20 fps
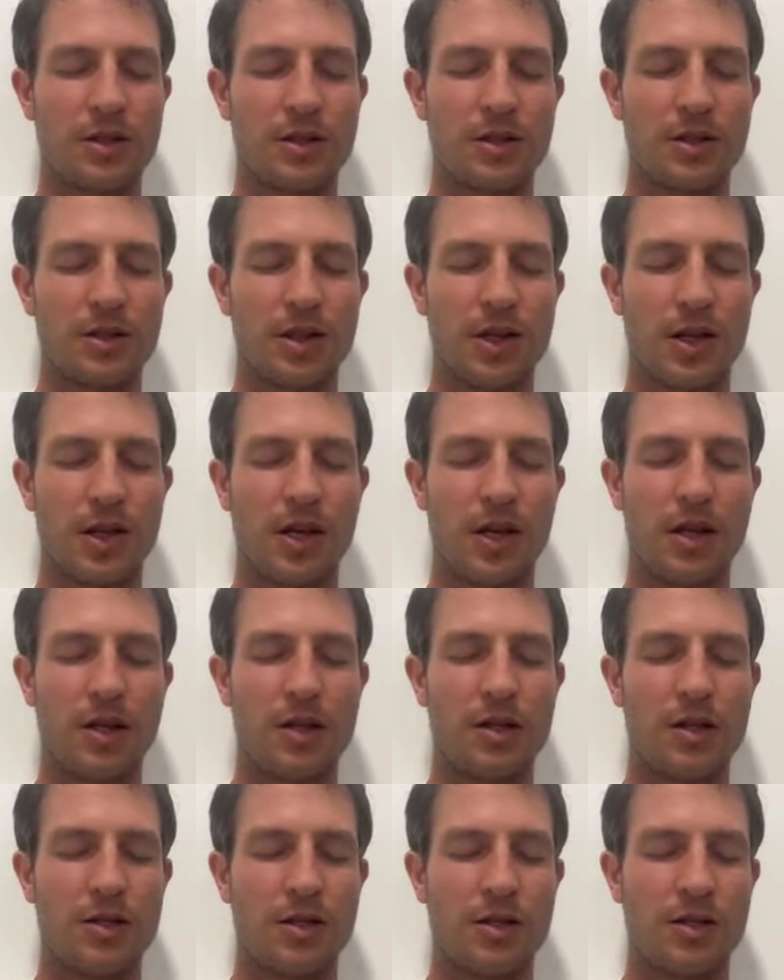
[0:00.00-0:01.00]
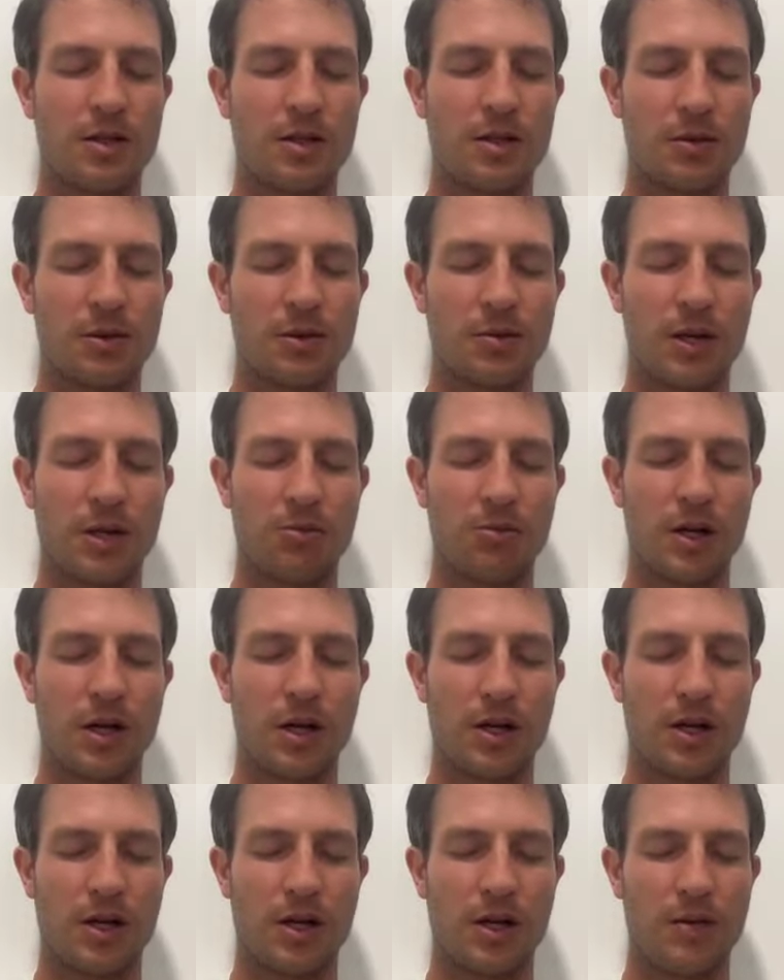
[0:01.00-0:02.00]
into any system in my
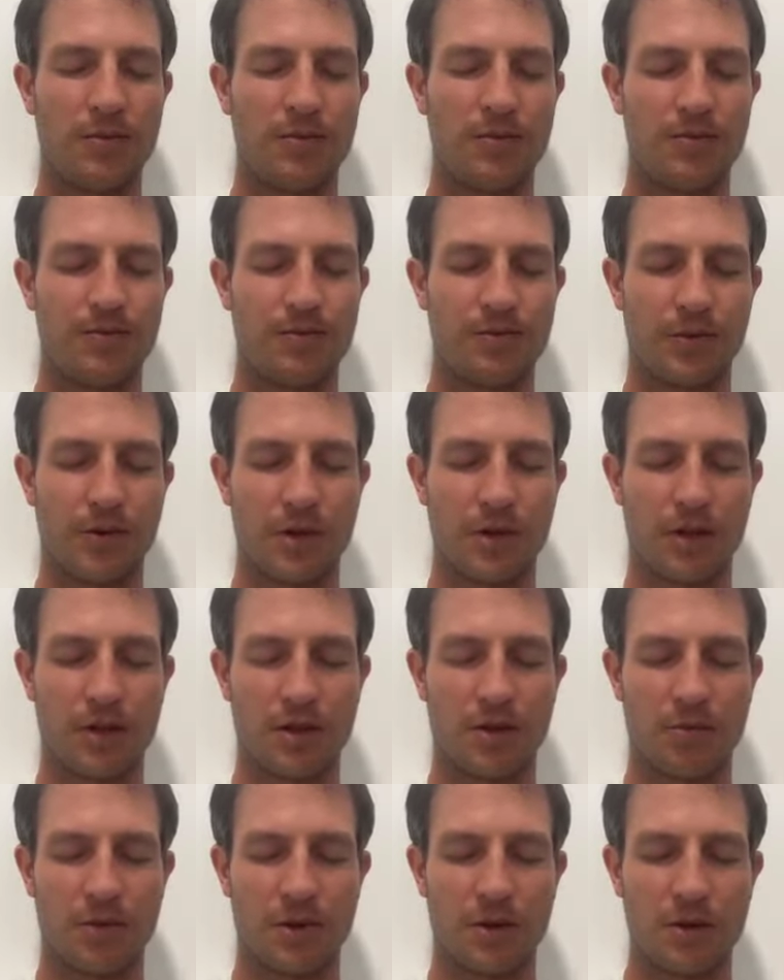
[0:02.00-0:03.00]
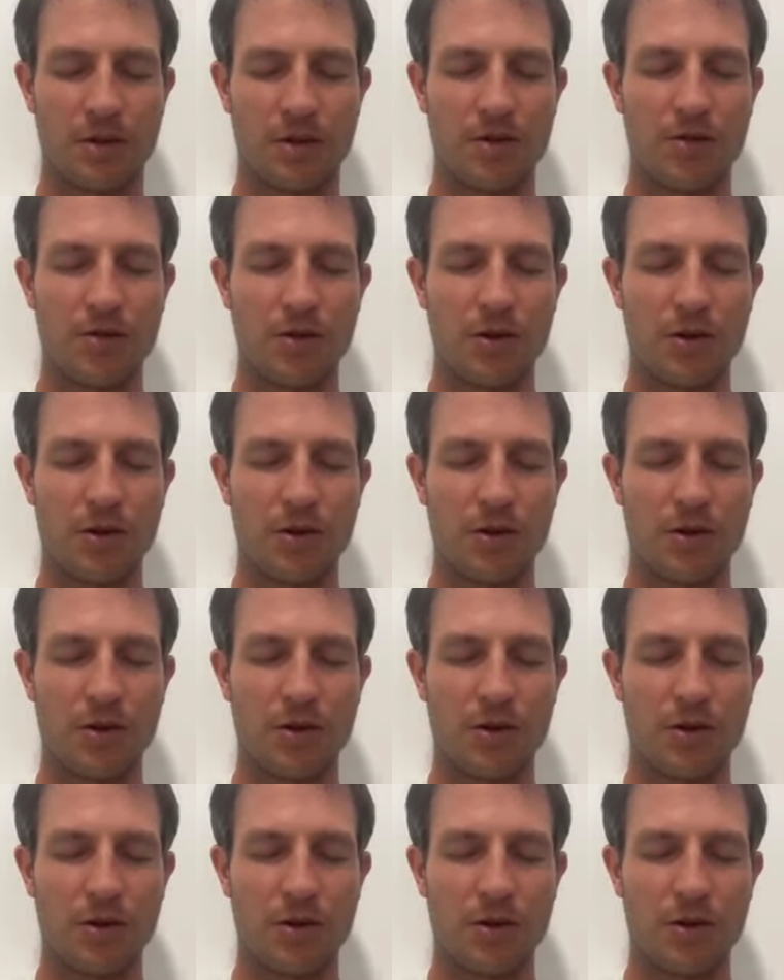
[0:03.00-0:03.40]
body. I'm going